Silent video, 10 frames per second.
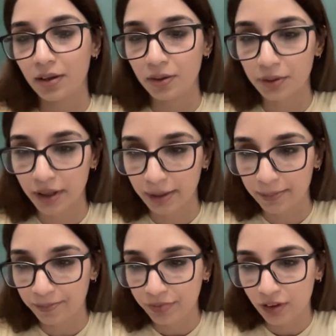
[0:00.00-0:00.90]
Okay,
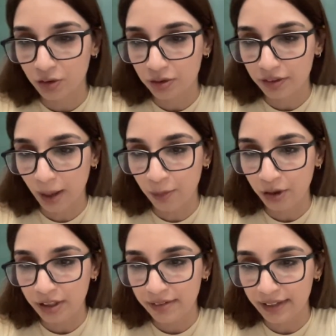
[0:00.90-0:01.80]
so
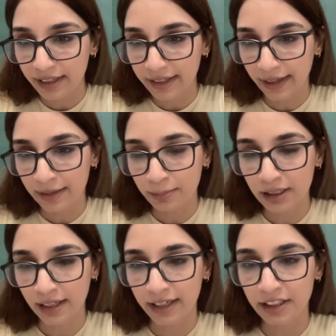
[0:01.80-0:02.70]
someone is saying, can
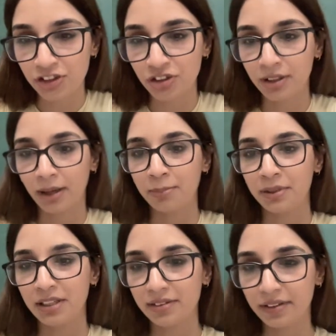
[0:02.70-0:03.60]
multinational
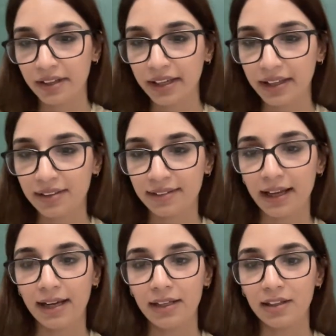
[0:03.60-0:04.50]
companies
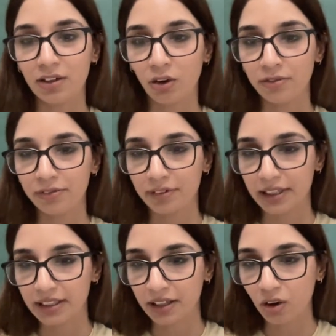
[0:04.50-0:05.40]
reconcile
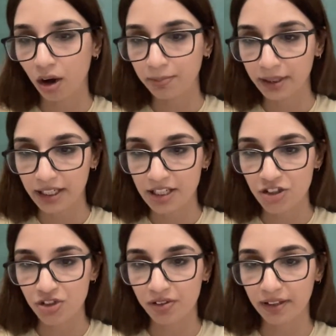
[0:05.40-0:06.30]
conflicting
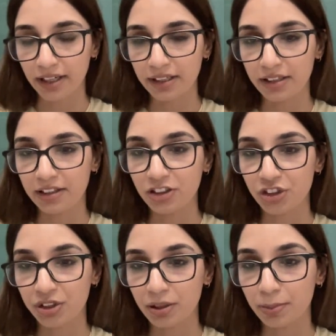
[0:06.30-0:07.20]
obligations under the
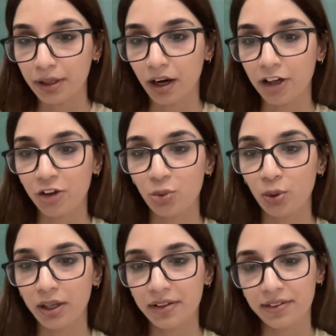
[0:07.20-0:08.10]
GDPR,
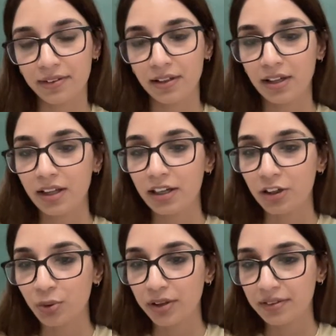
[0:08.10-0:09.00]
US
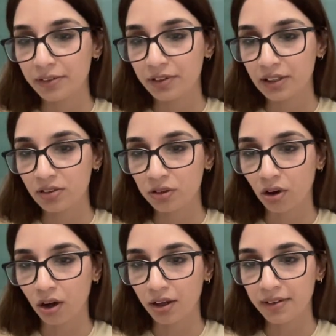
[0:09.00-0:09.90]
surveillance
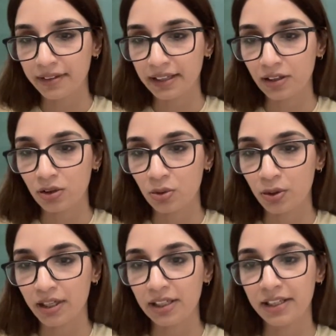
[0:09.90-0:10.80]
laws, and
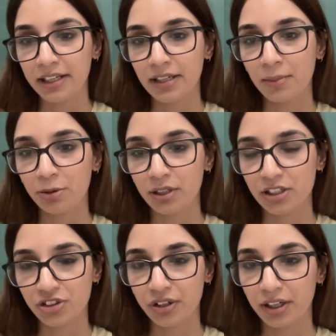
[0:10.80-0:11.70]
local data
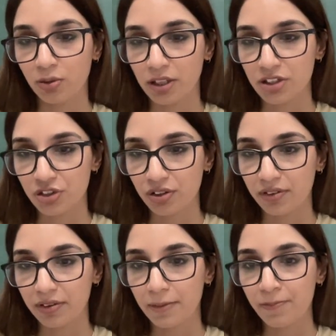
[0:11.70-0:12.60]
protection regulations?